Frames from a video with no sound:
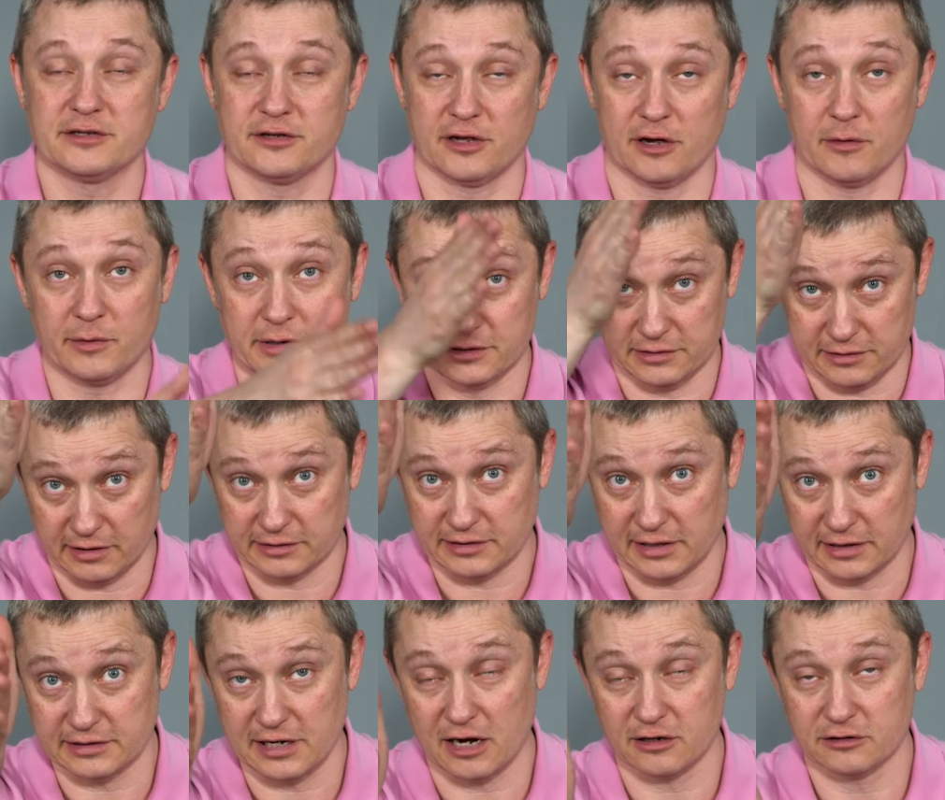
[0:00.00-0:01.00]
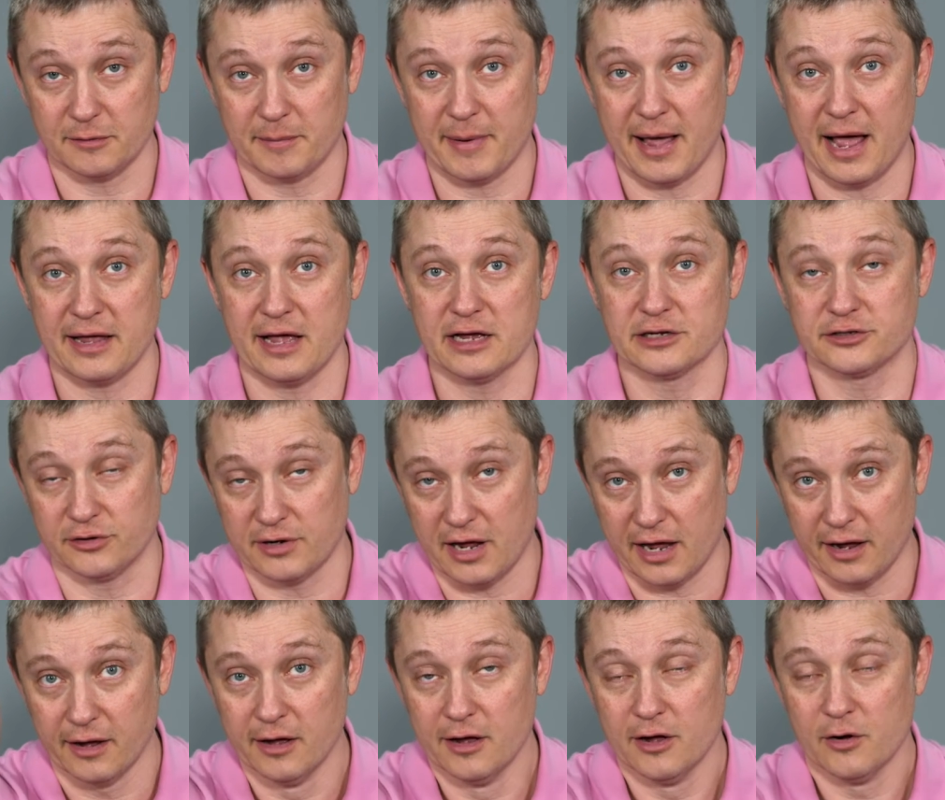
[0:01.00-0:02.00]
So there we, that's what I talked about
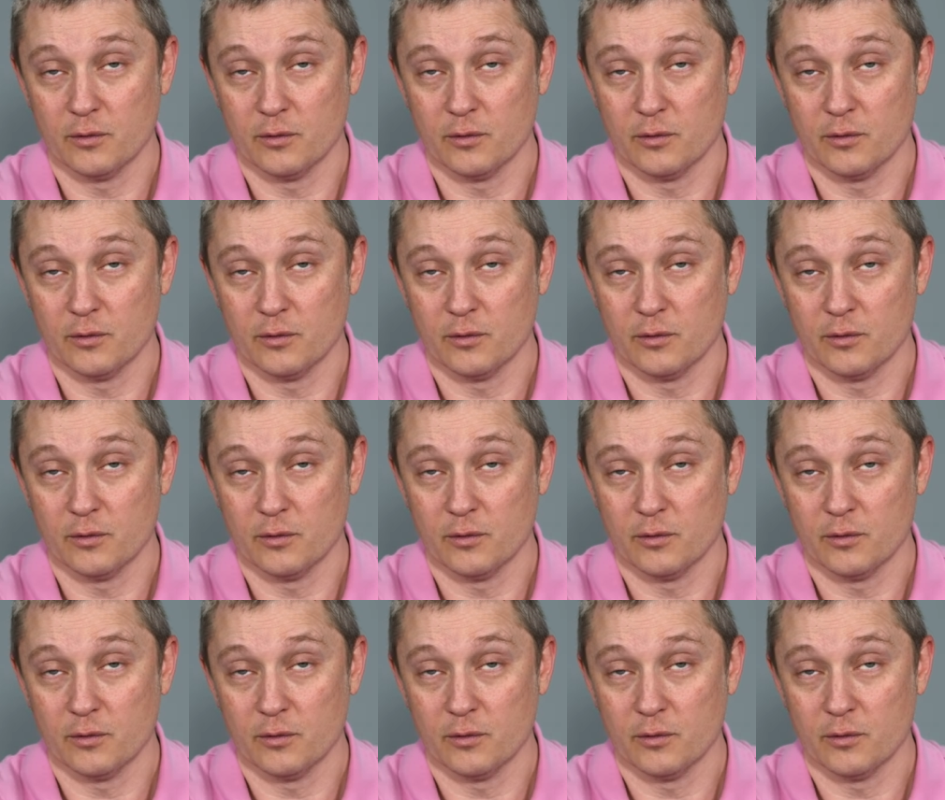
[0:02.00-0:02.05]
yesterday.